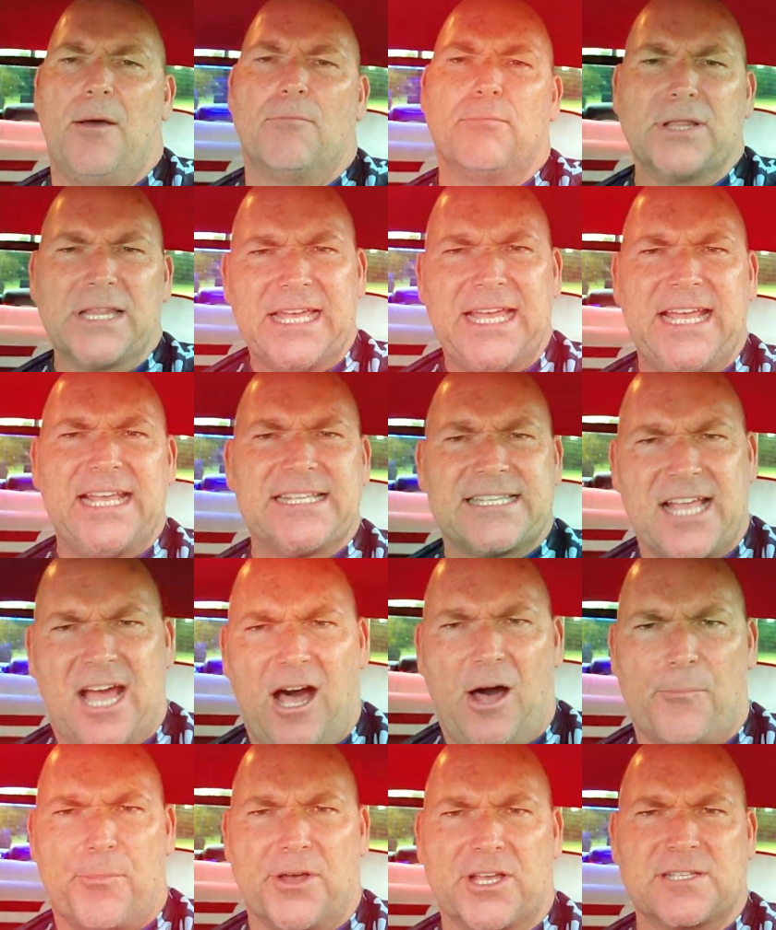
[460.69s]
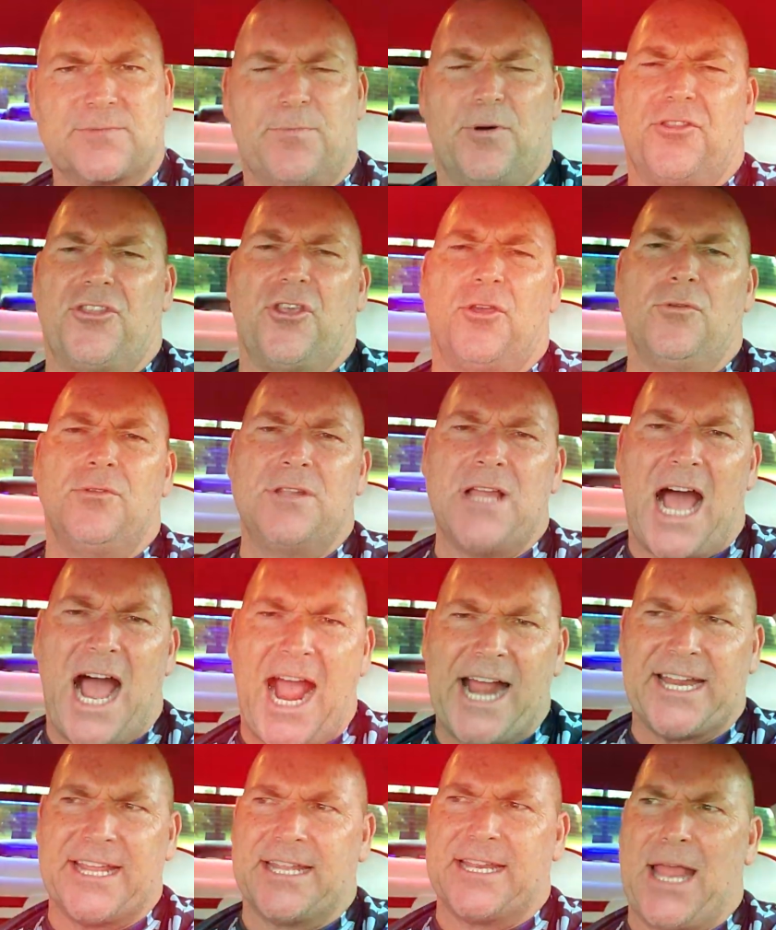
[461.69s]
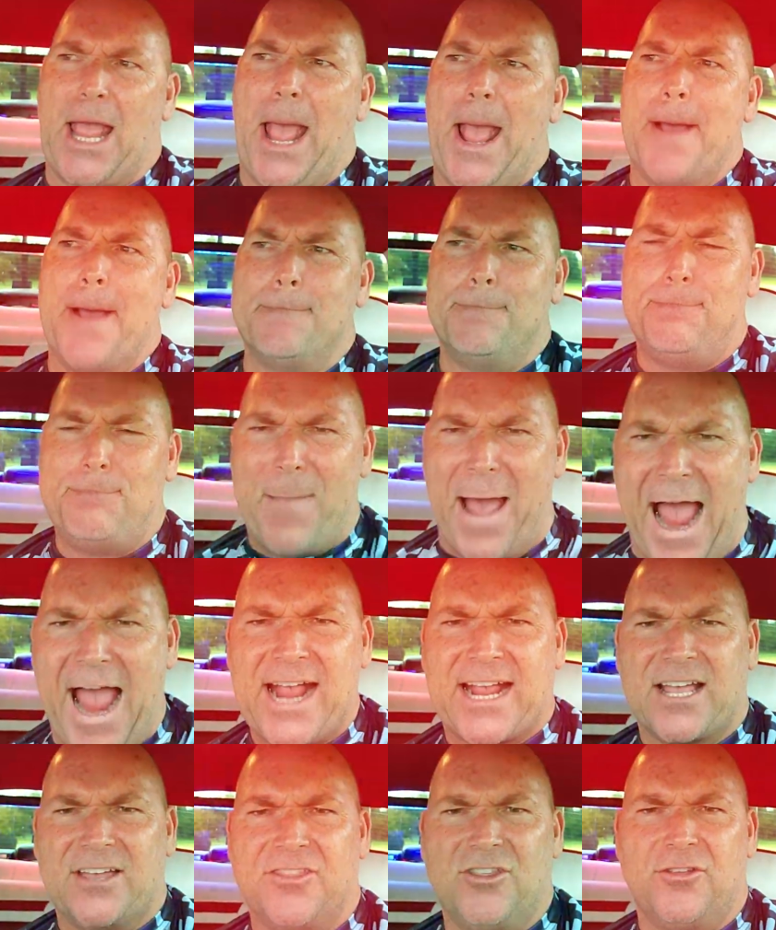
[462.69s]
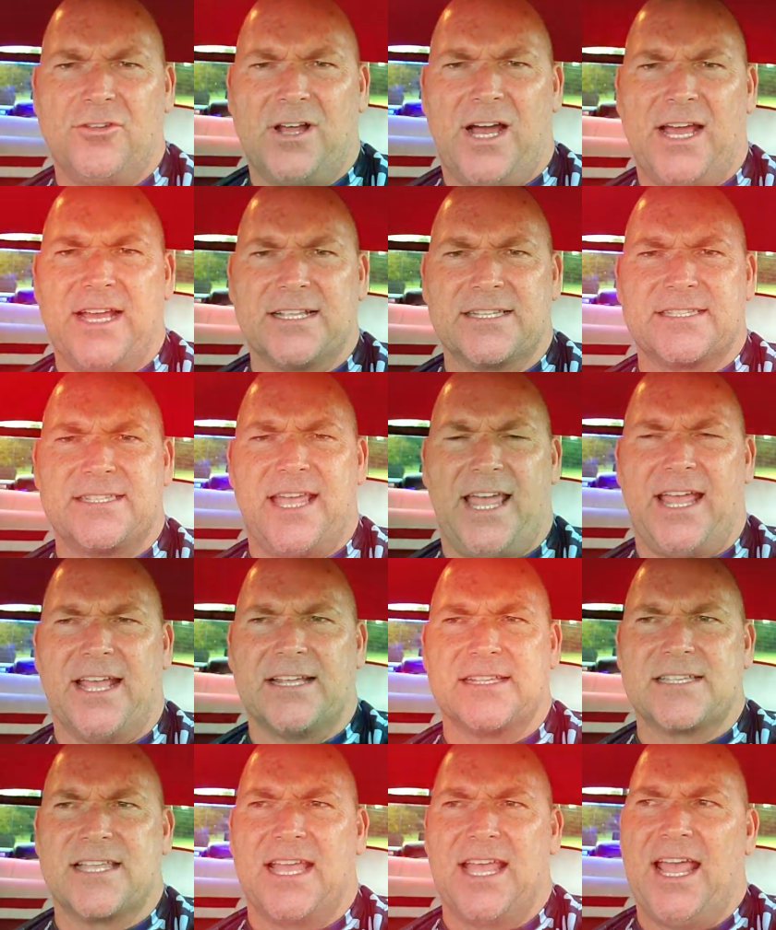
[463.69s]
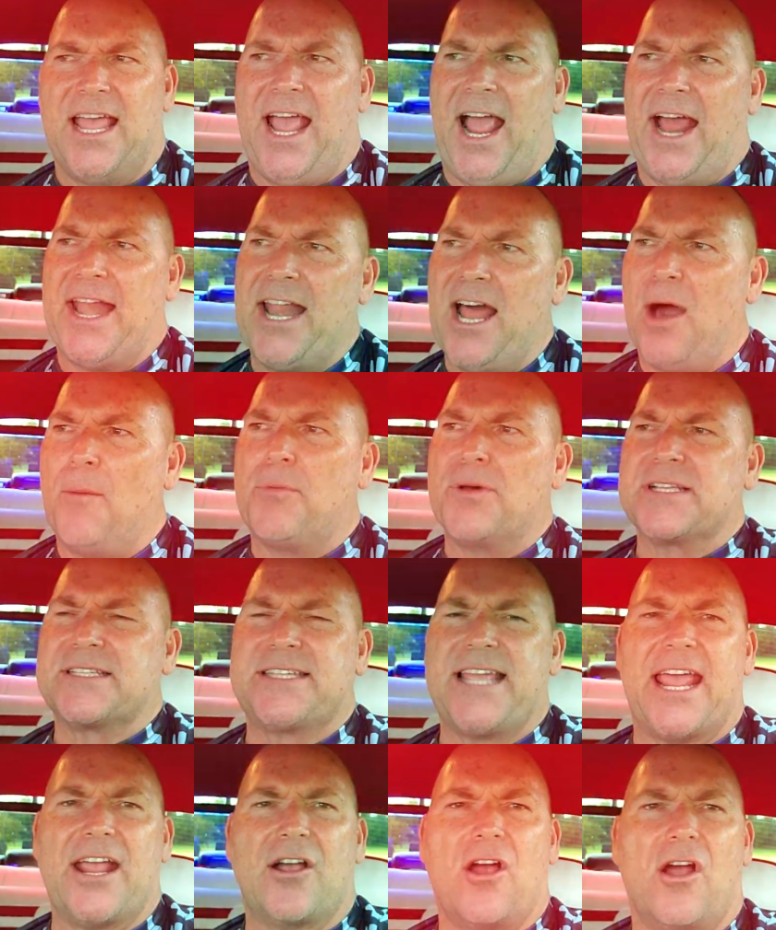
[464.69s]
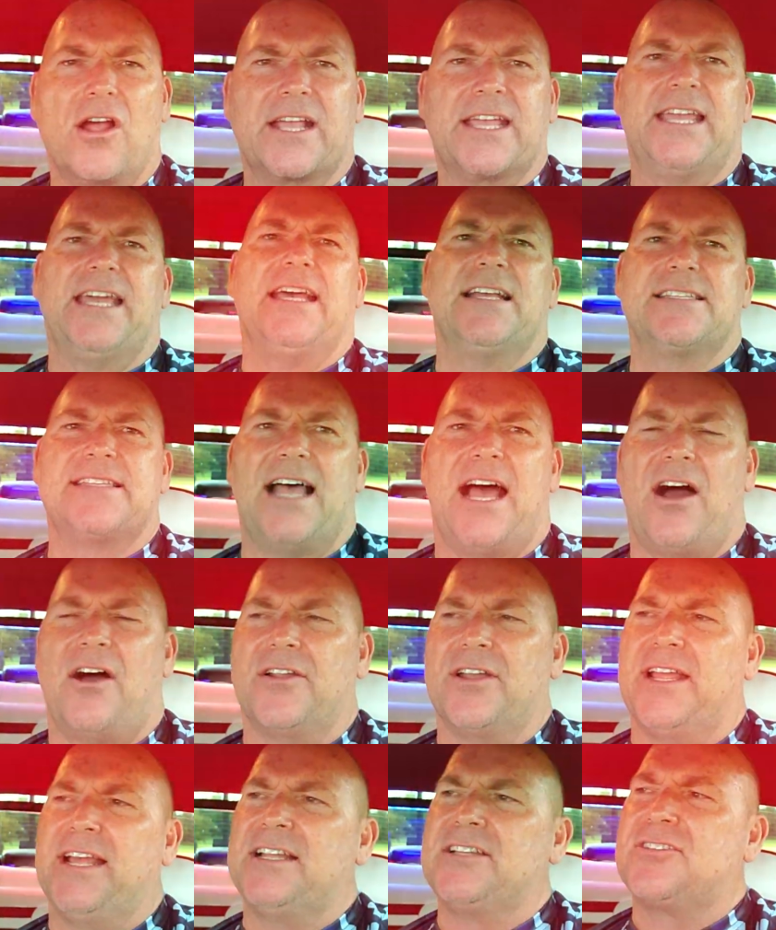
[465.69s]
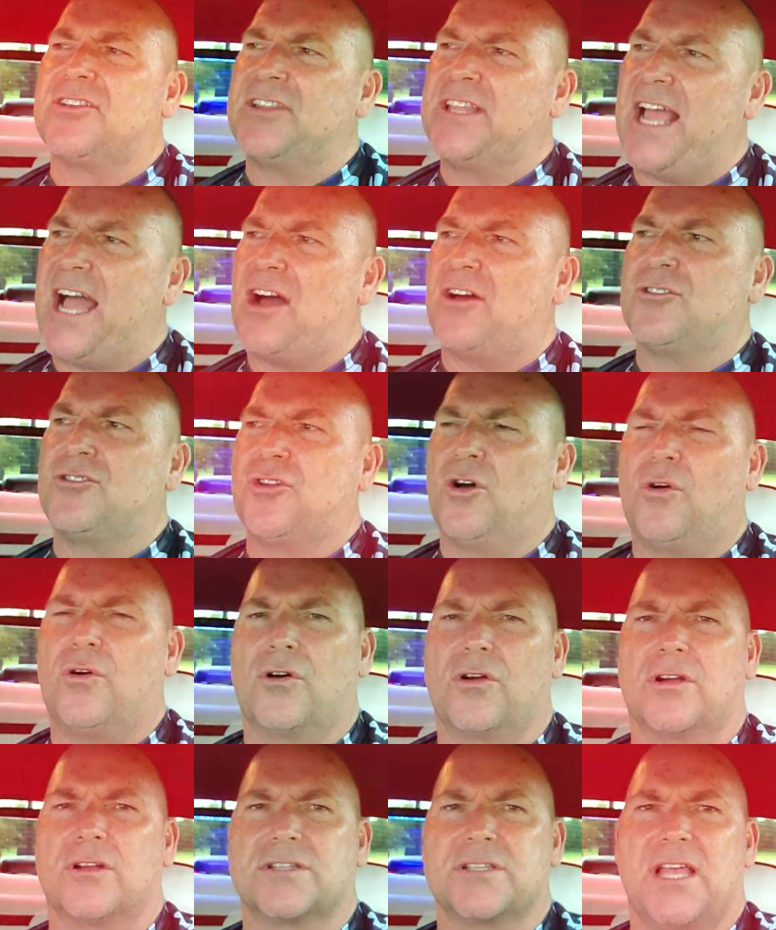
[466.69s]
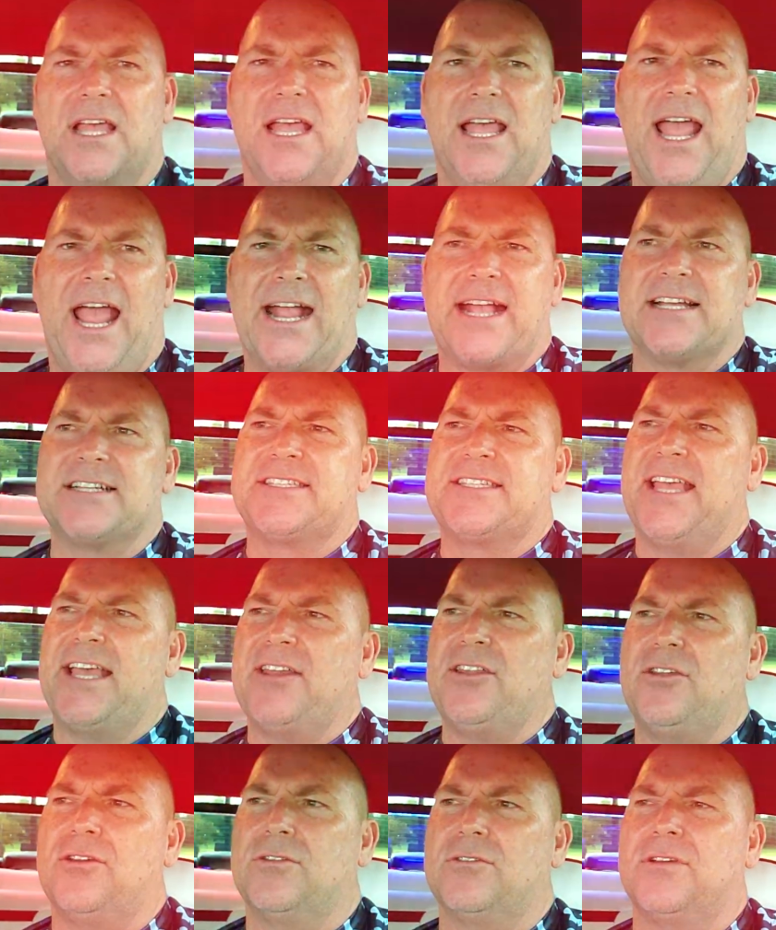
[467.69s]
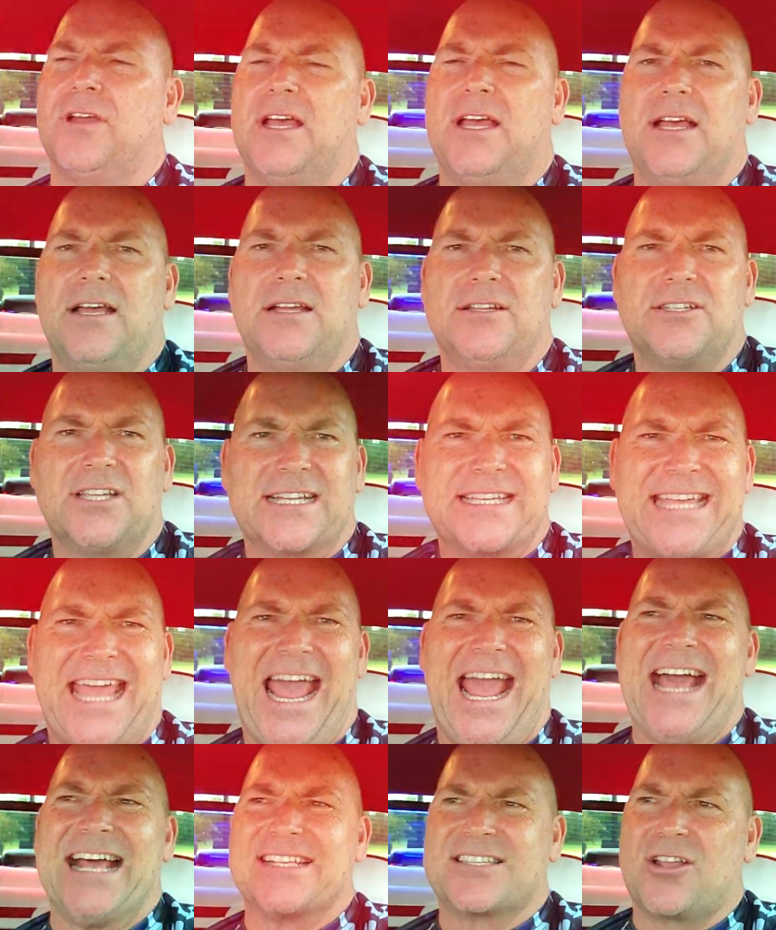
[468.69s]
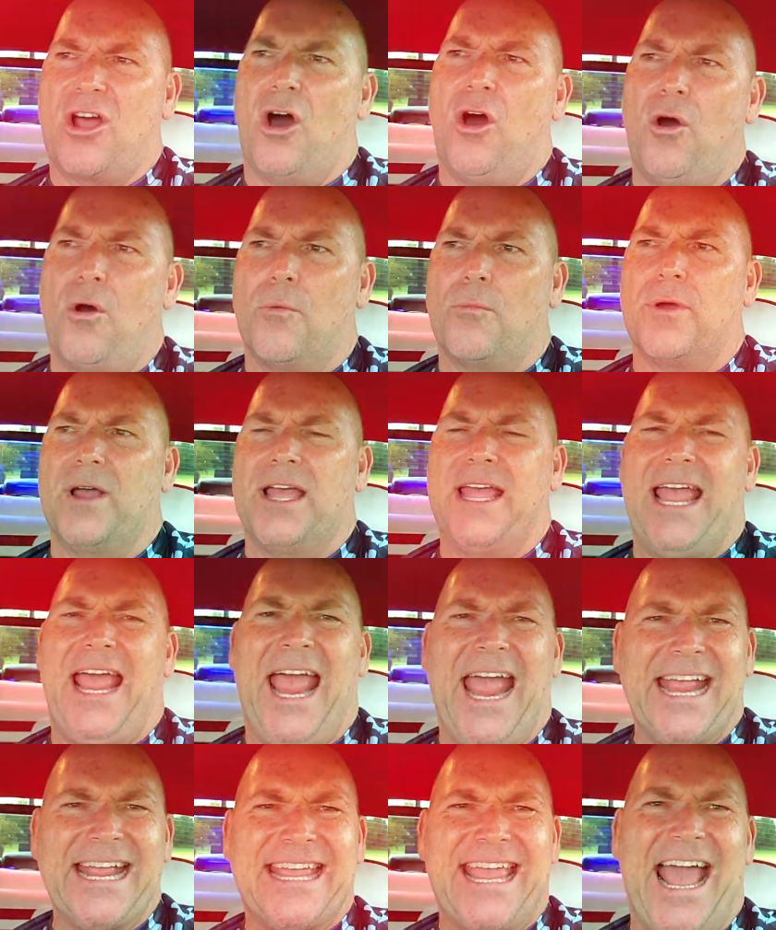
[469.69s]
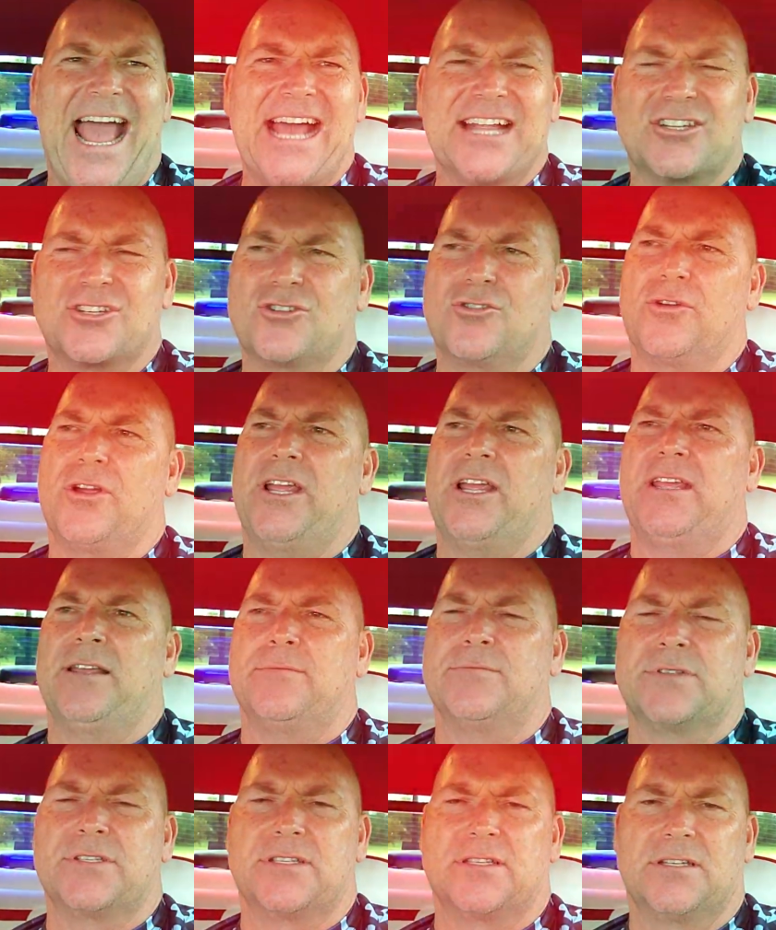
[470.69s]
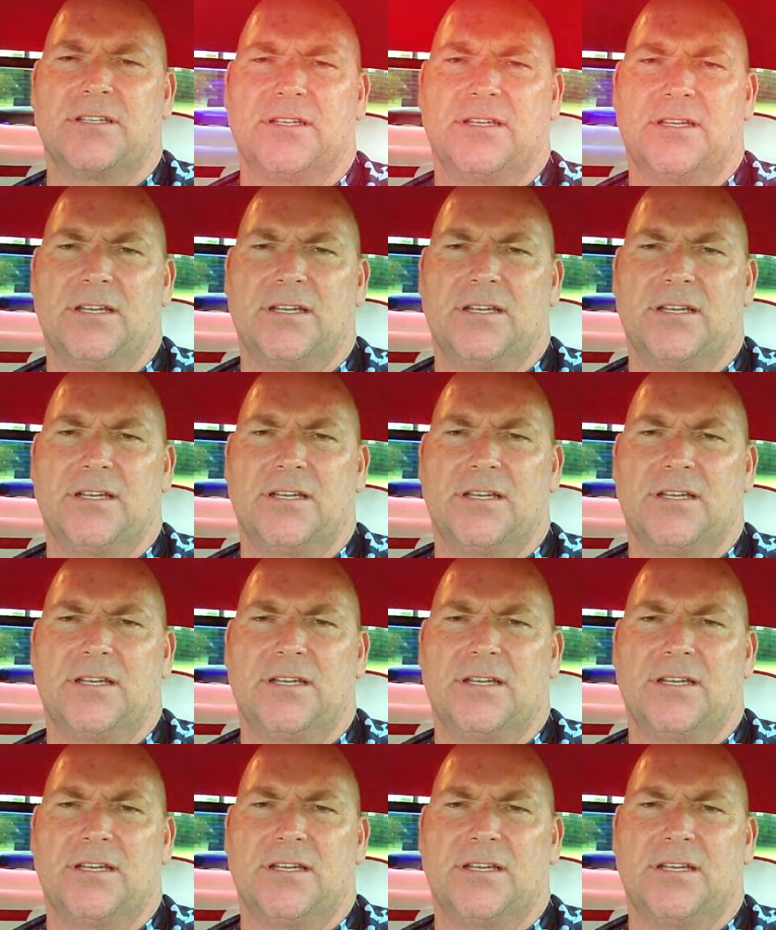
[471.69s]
Please help us put the United back in the United States and help us take our kids out into the outdoors and continue to cast hope and catch dreams.